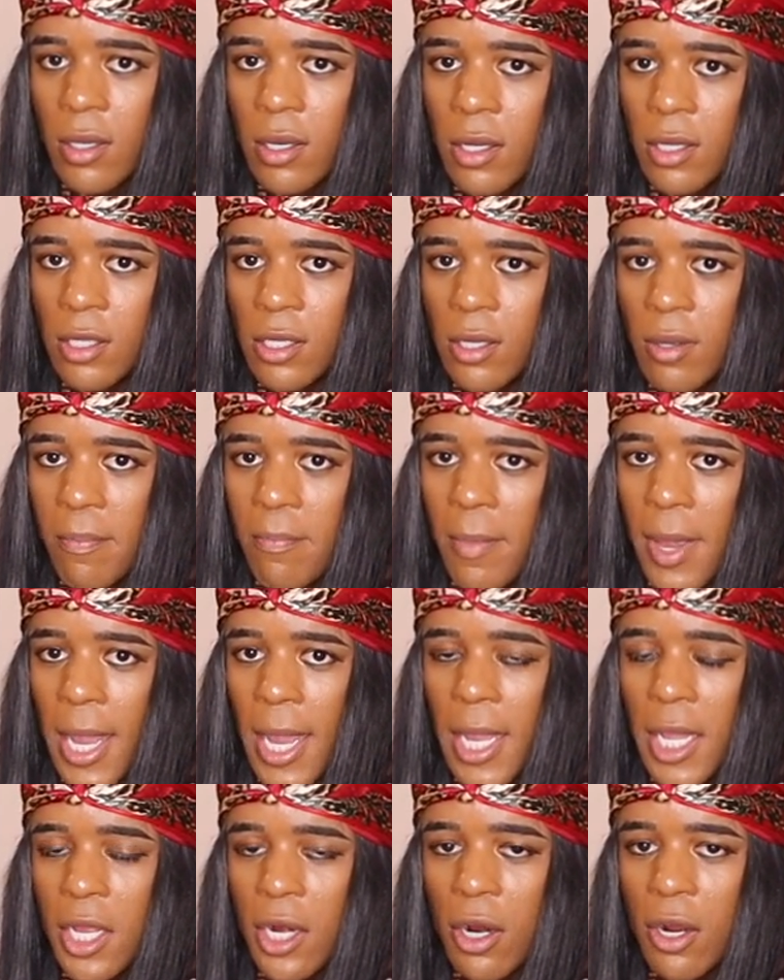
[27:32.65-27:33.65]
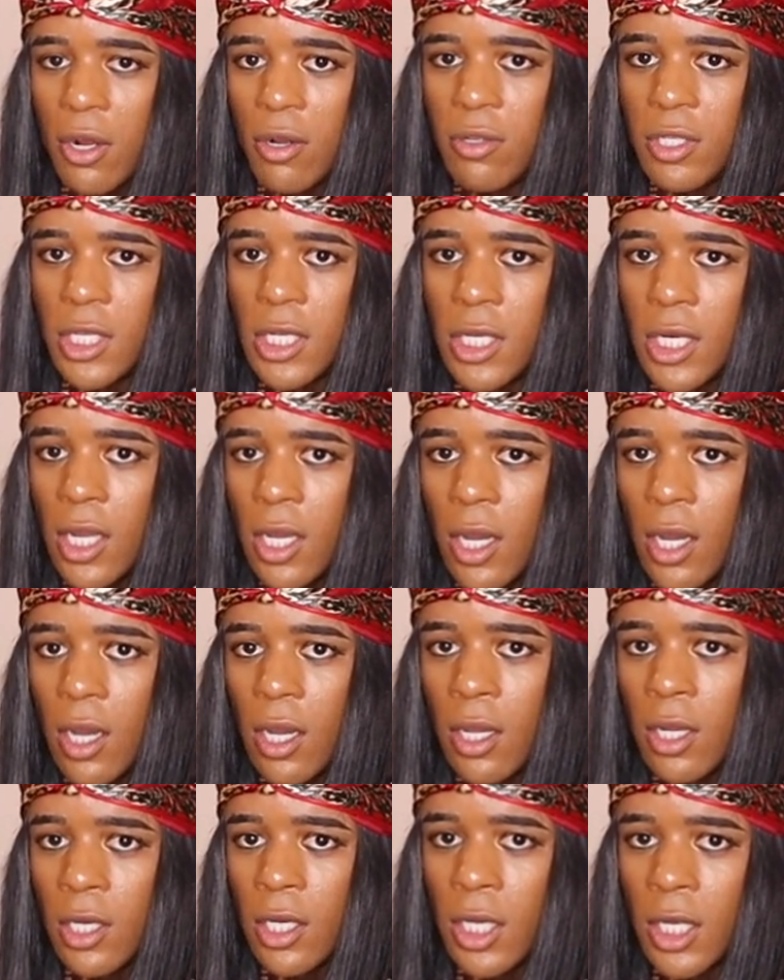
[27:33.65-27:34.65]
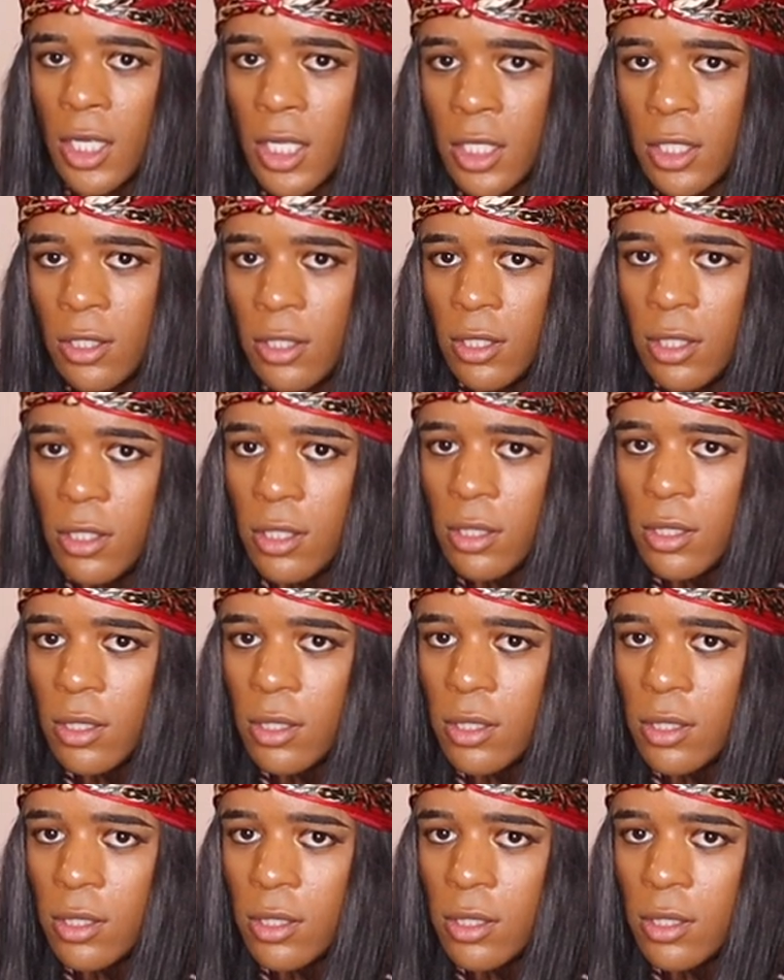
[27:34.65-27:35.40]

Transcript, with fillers: The tomatoes and the onions.